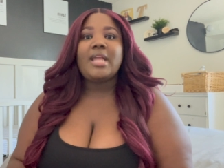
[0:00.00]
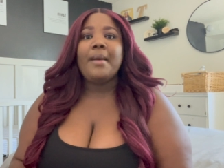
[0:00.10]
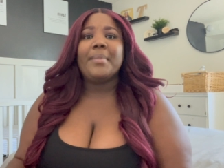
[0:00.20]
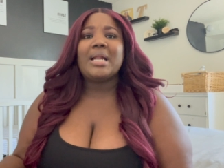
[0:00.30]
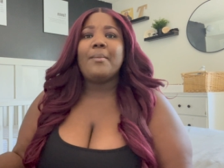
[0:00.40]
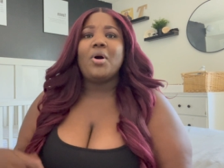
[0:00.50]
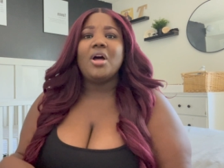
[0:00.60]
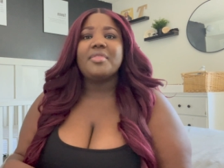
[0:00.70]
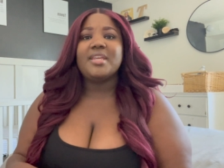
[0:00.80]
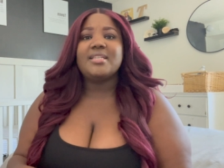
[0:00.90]
But I
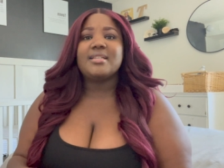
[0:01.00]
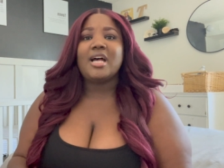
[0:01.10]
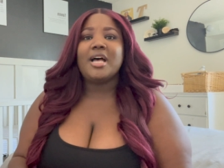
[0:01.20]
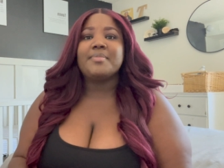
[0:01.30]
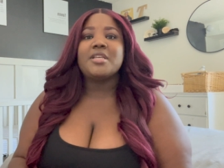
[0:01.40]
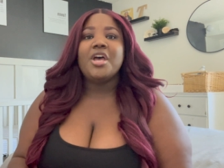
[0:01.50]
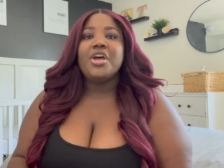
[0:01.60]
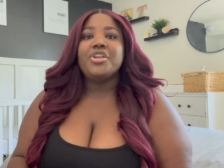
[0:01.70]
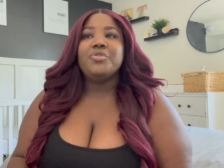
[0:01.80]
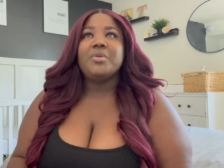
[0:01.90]
bought these knobs
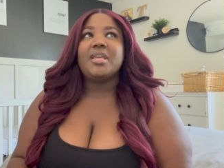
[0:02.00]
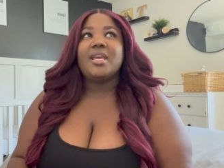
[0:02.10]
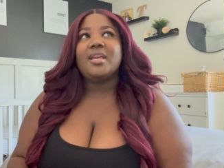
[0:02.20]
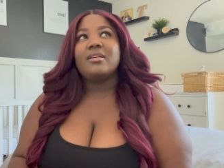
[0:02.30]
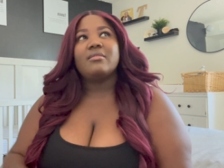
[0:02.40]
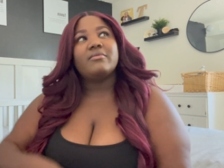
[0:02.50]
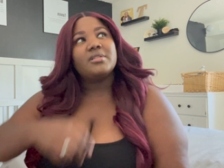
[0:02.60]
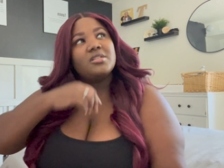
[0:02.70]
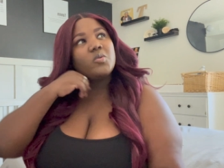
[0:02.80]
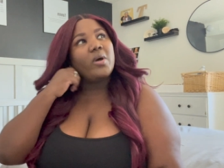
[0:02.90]
you get was
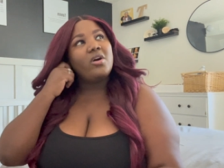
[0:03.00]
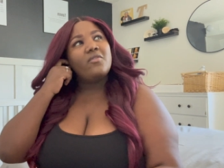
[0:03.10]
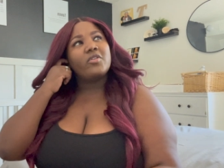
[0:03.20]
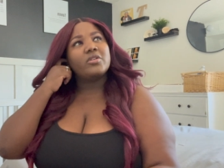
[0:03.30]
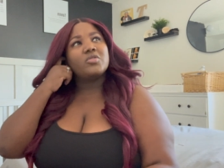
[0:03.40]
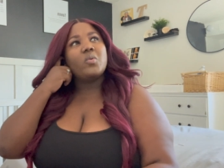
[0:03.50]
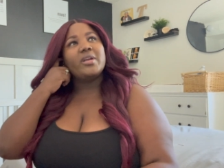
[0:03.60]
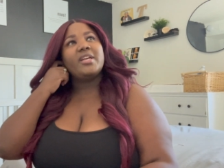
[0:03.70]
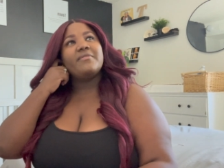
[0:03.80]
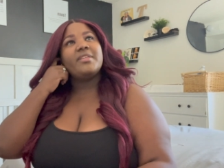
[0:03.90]
it 12 or
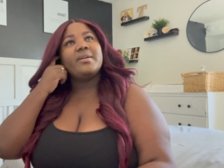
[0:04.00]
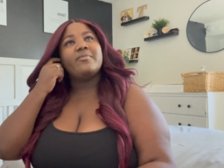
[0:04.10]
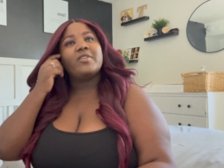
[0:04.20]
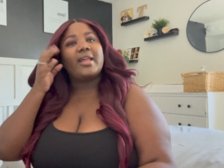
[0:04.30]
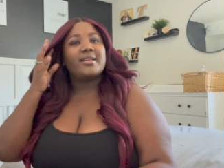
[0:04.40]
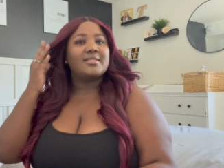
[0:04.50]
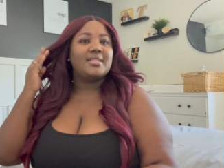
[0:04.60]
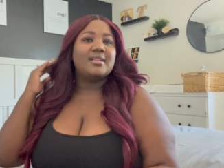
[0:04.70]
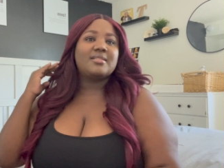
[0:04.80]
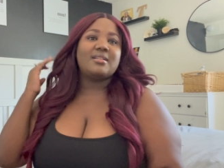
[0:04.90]
20 of them for like
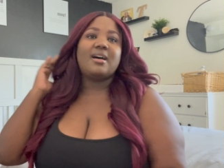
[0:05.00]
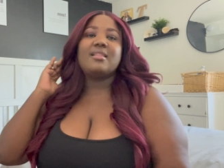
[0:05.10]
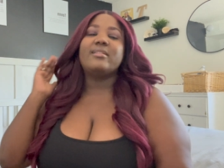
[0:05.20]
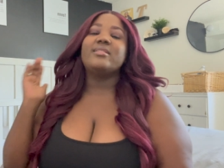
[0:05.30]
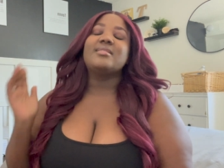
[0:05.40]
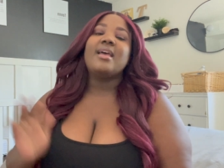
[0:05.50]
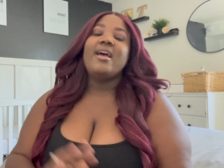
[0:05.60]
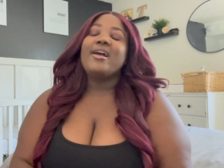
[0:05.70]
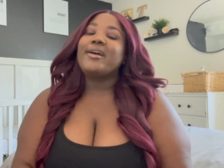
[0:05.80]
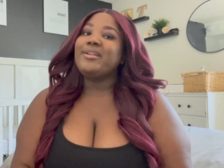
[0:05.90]
six dollars
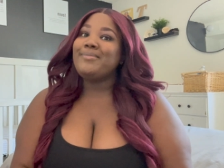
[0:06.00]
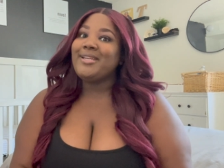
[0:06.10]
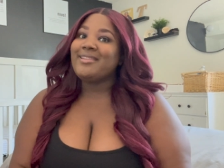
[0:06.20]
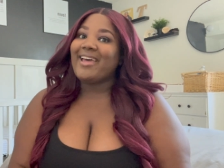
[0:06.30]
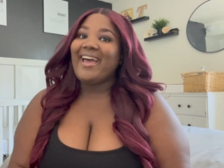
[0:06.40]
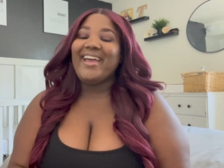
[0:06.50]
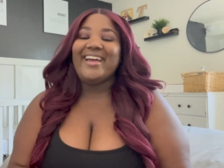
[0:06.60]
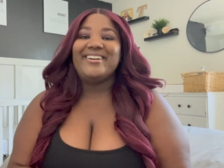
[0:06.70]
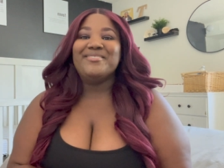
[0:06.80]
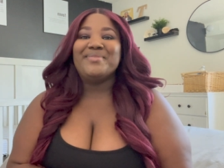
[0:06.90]
couldn't beat that
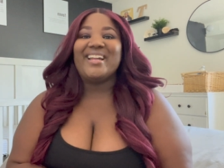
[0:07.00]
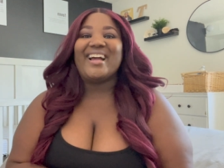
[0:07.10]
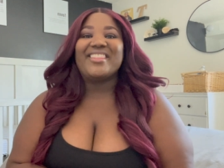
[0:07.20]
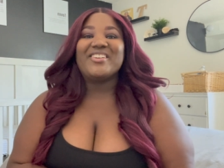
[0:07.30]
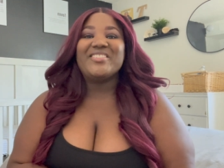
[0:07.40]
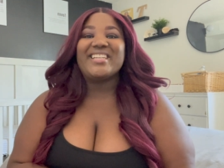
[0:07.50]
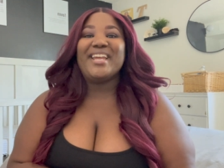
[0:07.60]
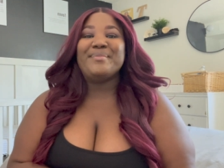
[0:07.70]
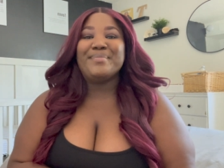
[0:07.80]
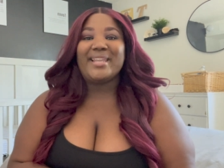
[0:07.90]
um and i got those
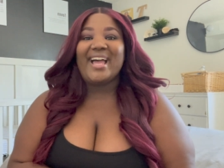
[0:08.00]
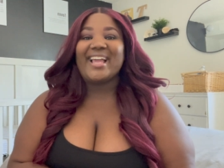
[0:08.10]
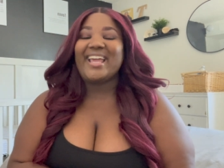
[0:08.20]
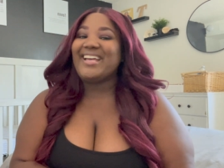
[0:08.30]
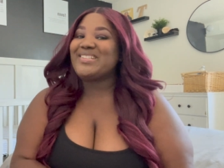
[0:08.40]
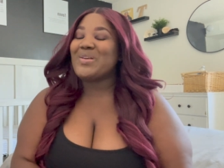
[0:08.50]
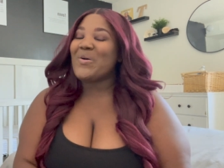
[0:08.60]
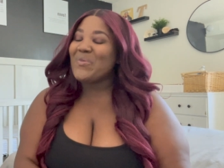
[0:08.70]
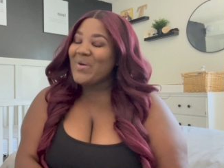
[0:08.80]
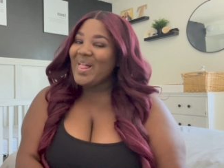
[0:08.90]
in black as
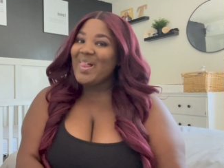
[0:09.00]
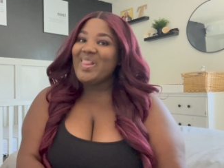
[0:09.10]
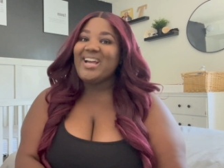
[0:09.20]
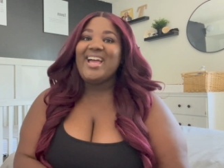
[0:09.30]
well